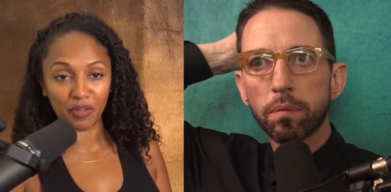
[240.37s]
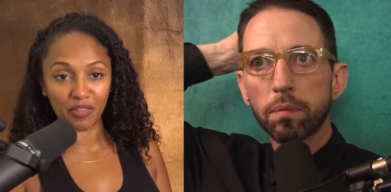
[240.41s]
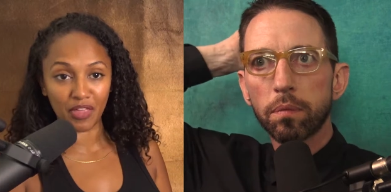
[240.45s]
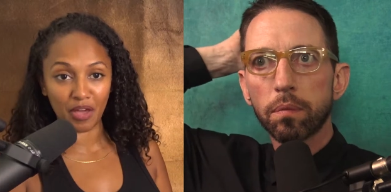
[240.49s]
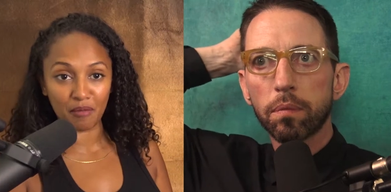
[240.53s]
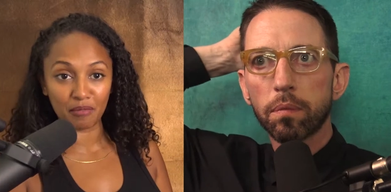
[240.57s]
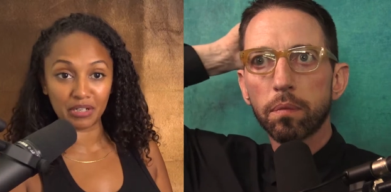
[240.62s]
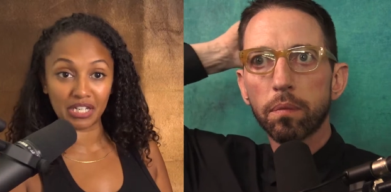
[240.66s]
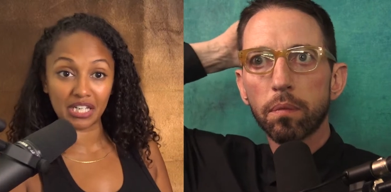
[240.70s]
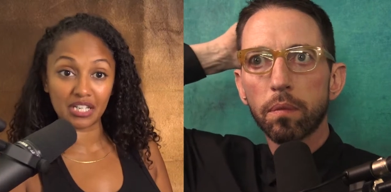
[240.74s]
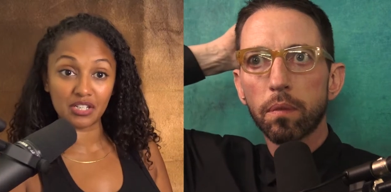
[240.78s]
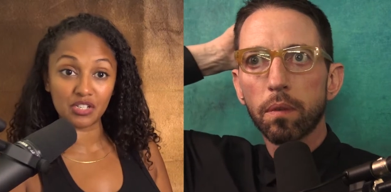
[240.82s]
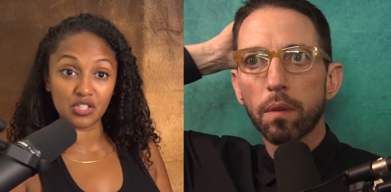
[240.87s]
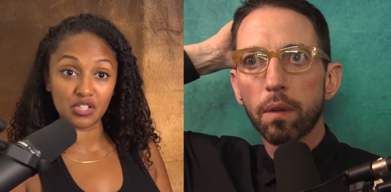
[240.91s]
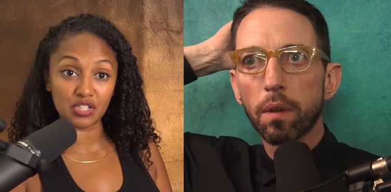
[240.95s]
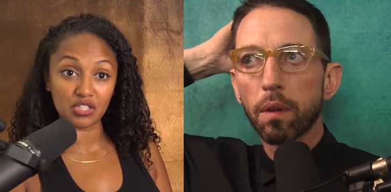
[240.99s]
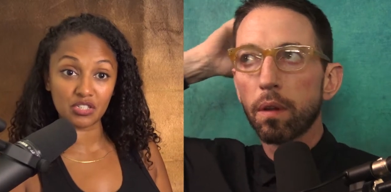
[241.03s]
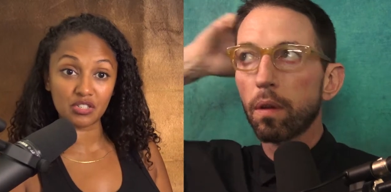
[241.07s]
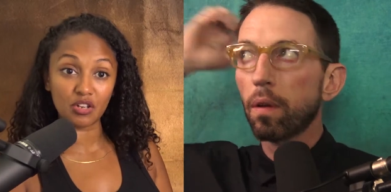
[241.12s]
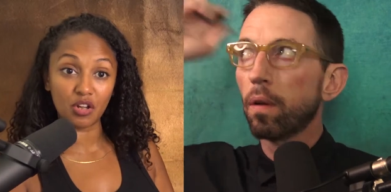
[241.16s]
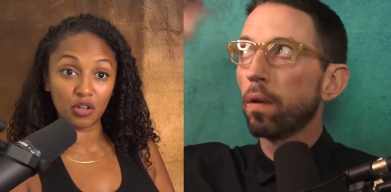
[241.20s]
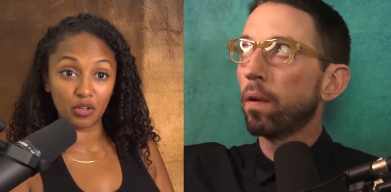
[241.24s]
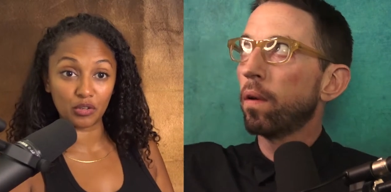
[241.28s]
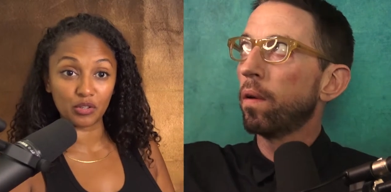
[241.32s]
Speaker 1: about that many
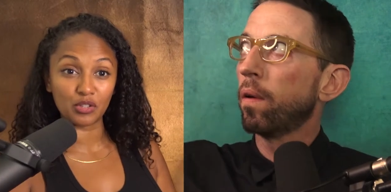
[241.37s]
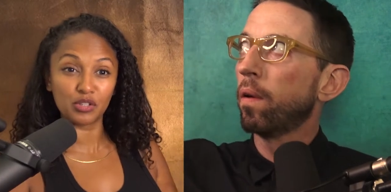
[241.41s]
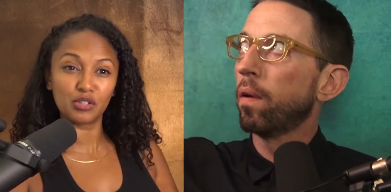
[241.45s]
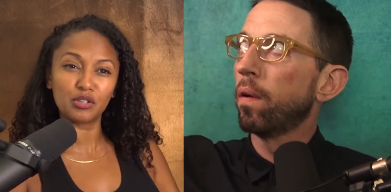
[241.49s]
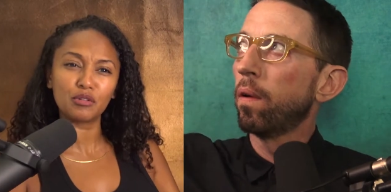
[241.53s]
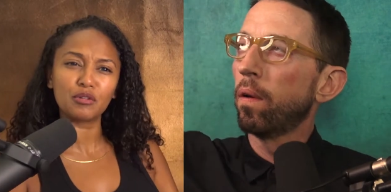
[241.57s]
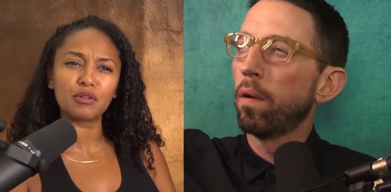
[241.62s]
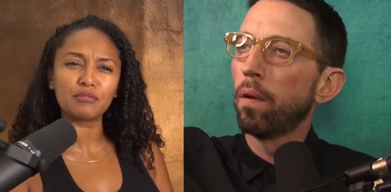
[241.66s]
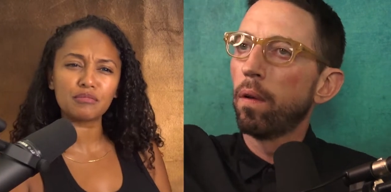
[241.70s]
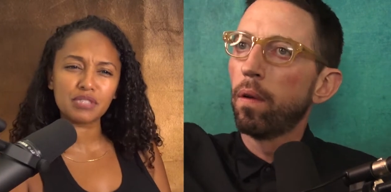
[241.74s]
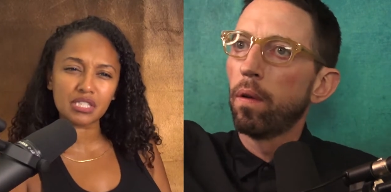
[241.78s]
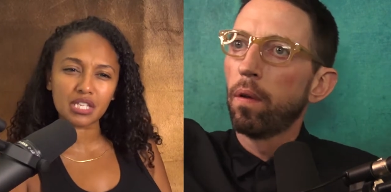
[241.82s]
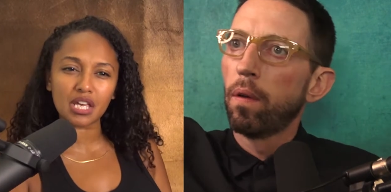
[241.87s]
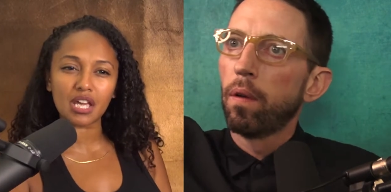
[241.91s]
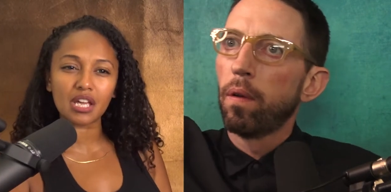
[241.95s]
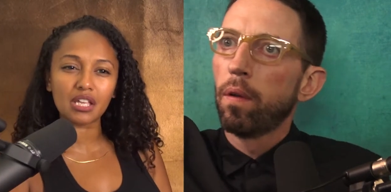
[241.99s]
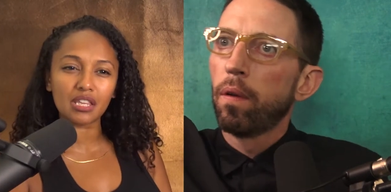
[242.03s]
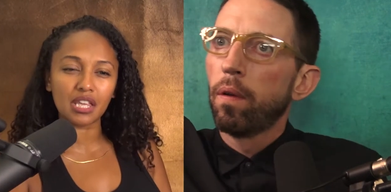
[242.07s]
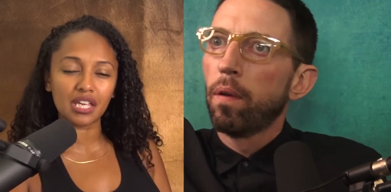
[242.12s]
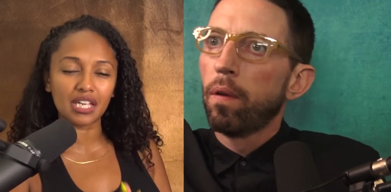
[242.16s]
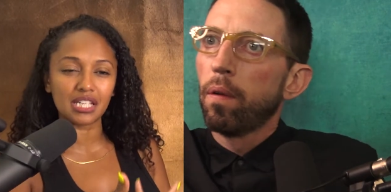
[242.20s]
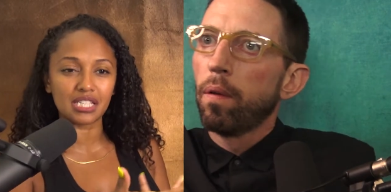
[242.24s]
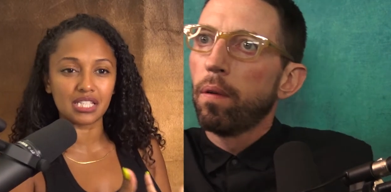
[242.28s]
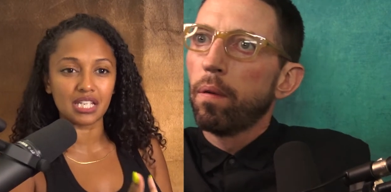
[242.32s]
inches tall. You know what I'm
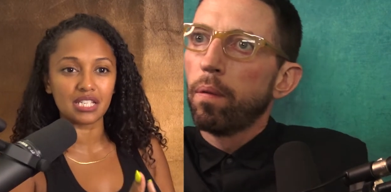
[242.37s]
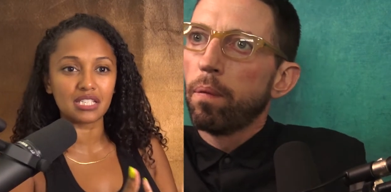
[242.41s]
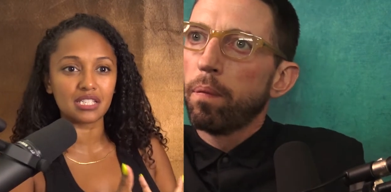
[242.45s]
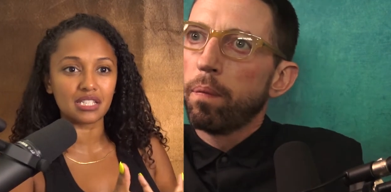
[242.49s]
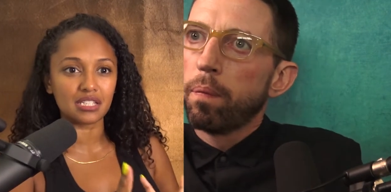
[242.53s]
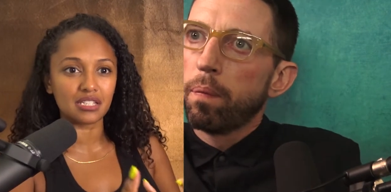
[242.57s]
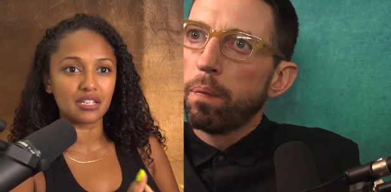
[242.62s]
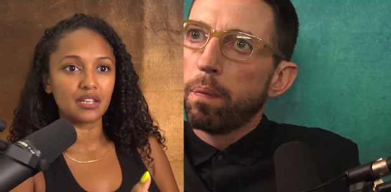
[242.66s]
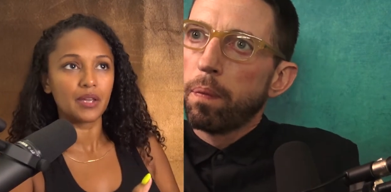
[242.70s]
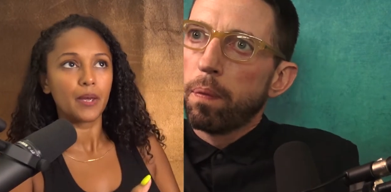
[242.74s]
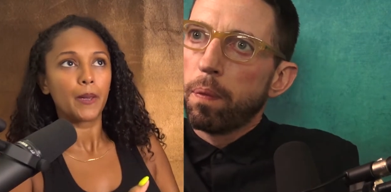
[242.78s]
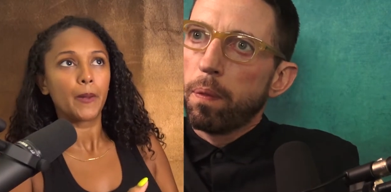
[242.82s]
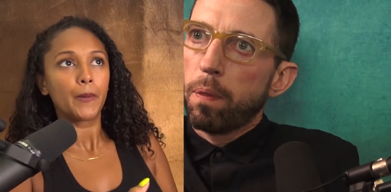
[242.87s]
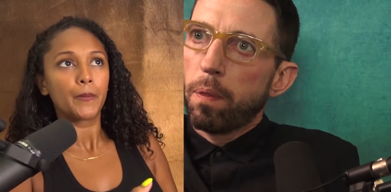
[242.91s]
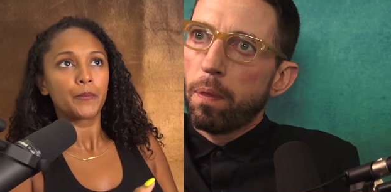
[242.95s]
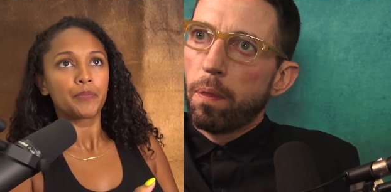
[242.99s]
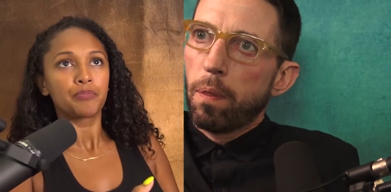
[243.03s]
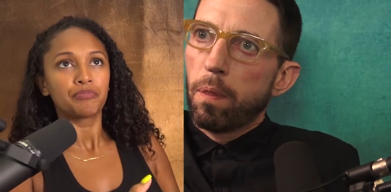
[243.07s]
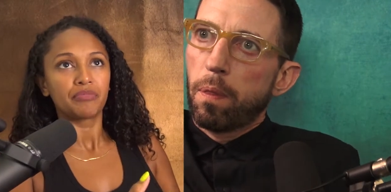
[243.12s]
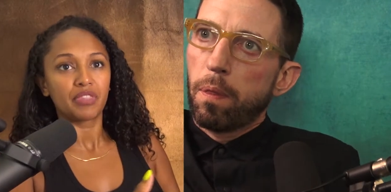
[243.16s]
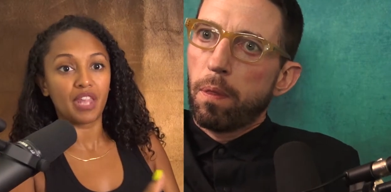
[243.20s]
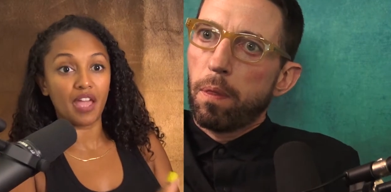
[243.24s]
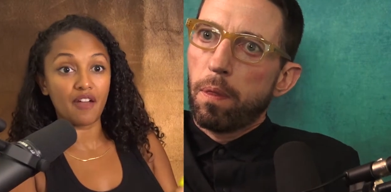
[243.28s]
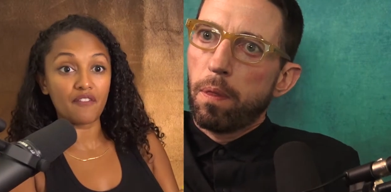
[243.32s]
saying? Like it doesn't.
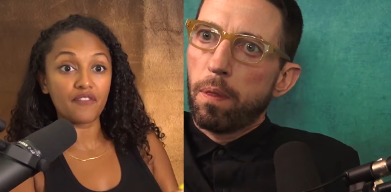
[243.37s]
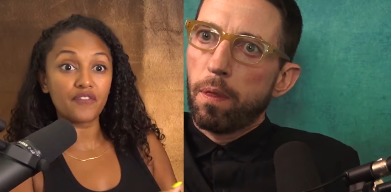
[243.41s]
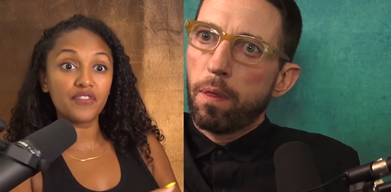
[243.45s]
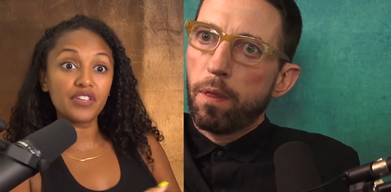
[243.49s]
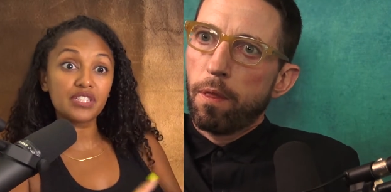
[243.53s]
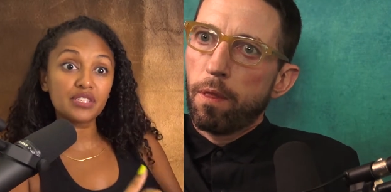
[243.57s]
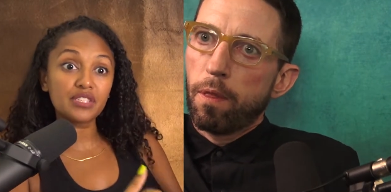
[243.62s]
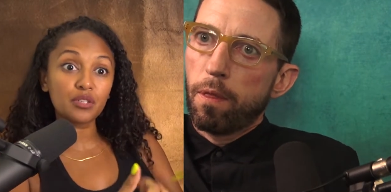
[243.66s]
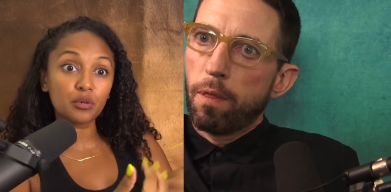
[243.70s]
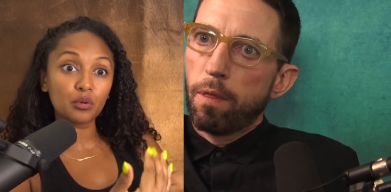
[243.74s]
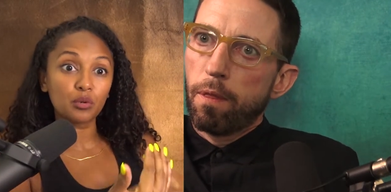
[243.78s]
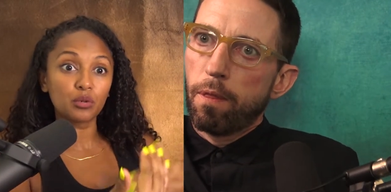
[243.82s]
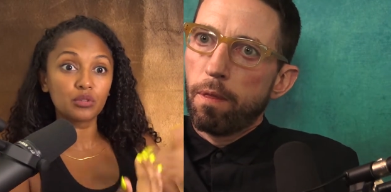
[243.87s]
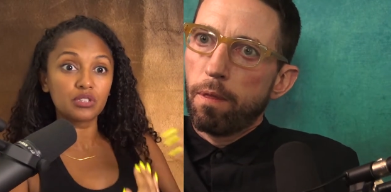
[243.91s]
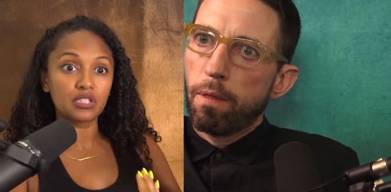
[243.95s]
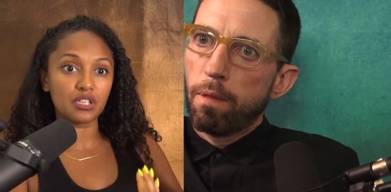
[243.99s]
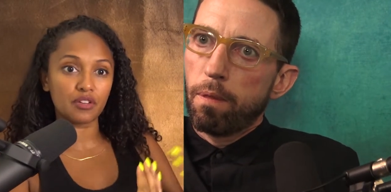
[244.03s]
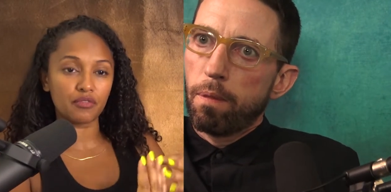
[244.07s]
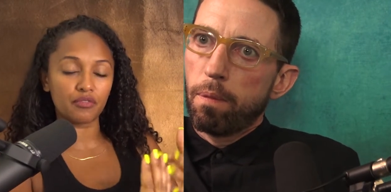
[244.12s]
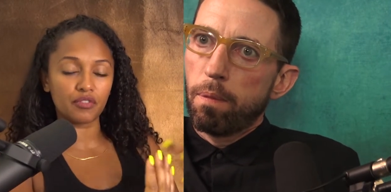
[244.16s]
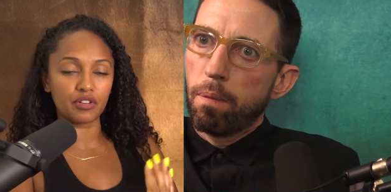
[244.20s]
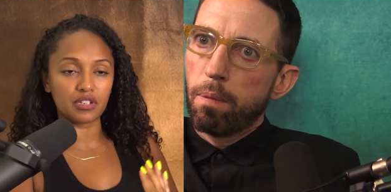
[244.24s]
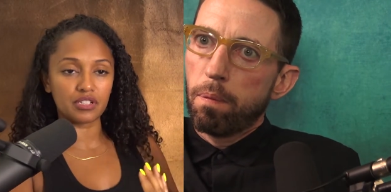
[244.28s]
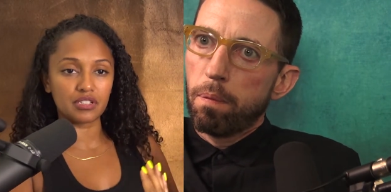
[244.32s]
That physical
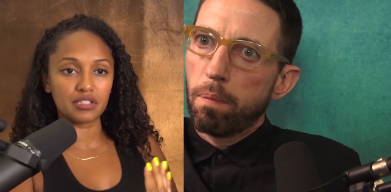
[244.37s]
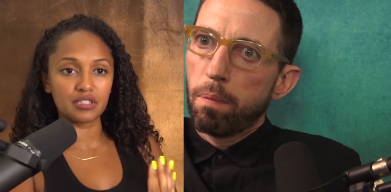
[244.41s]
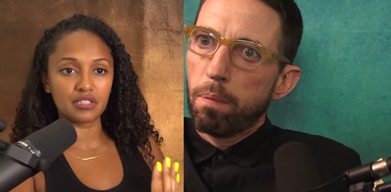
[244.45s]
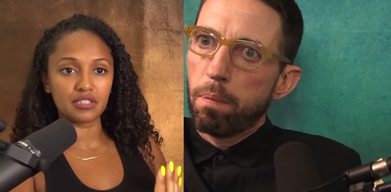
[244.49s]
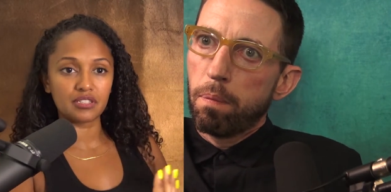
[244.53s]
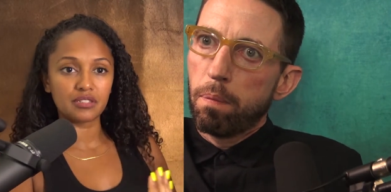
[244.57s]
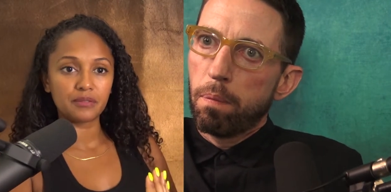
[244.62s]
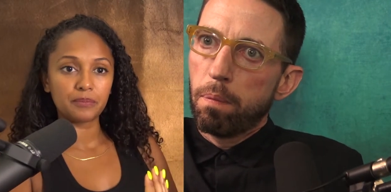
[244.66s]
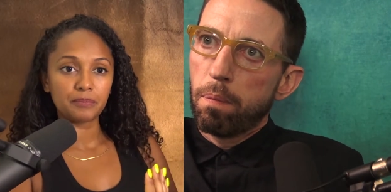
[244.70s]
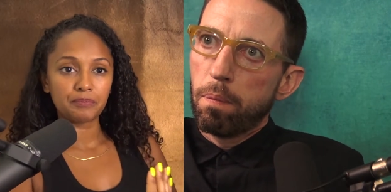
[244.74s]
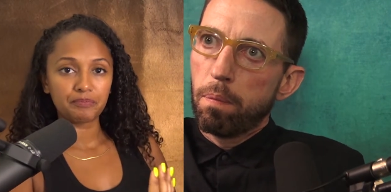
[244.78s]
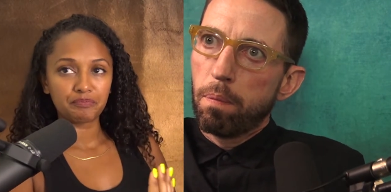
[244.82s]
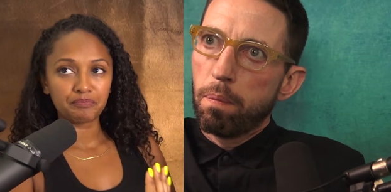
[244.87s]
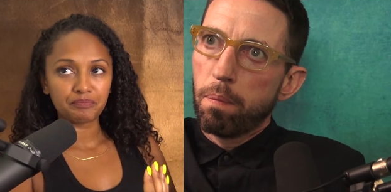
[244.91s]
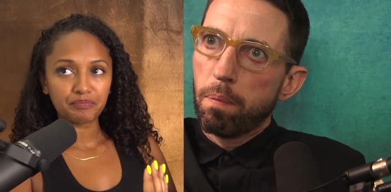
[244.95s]
difference